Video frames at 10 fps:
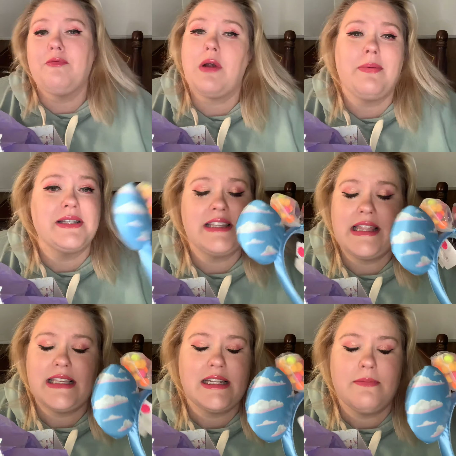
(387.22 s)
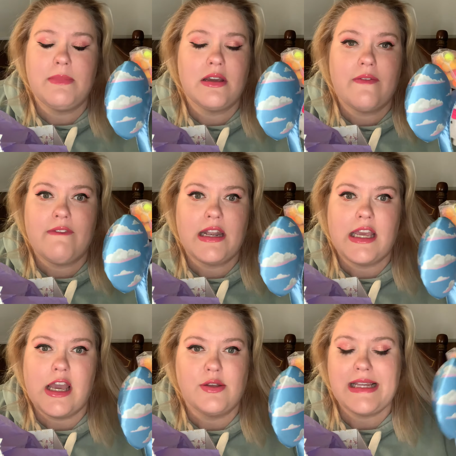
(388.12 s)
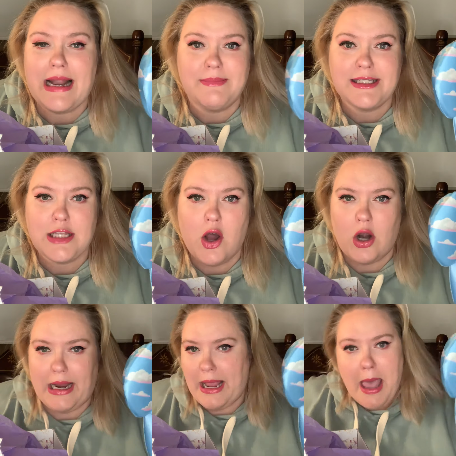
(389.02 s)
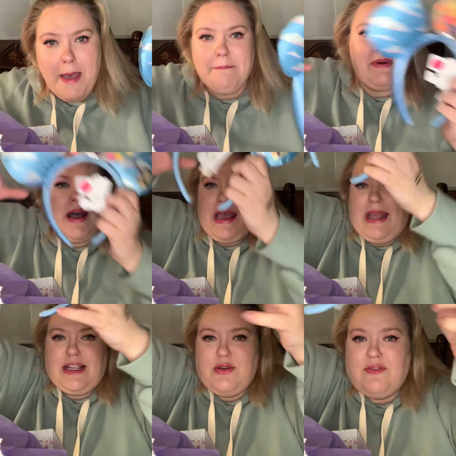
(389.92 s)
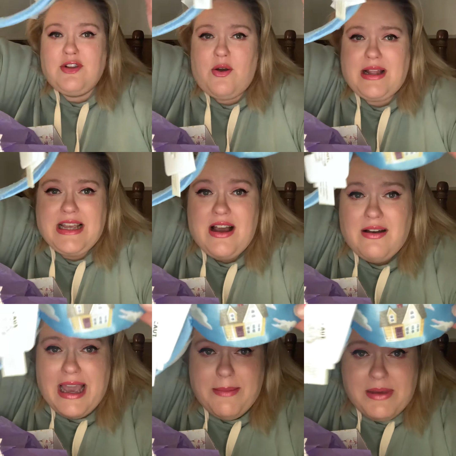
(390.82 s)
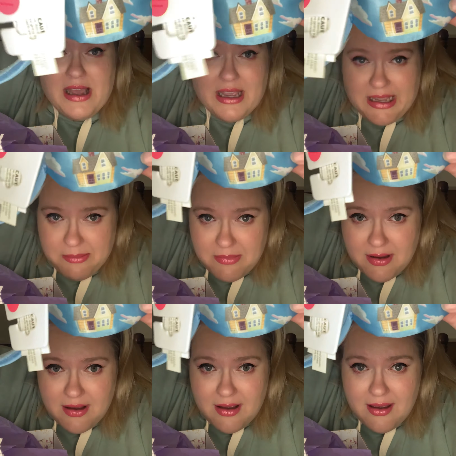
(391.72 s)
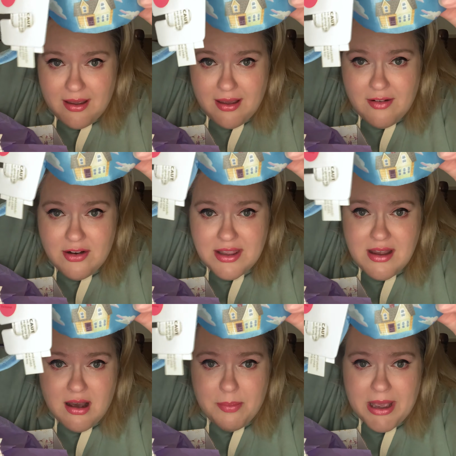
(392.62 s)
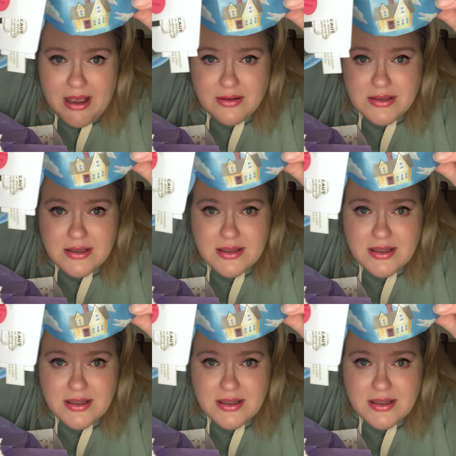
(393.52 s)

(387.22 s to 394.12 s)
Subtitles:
have probably seen these in a million videos, and I'm sorry, but you have no idea how happy I am. Look at the up house.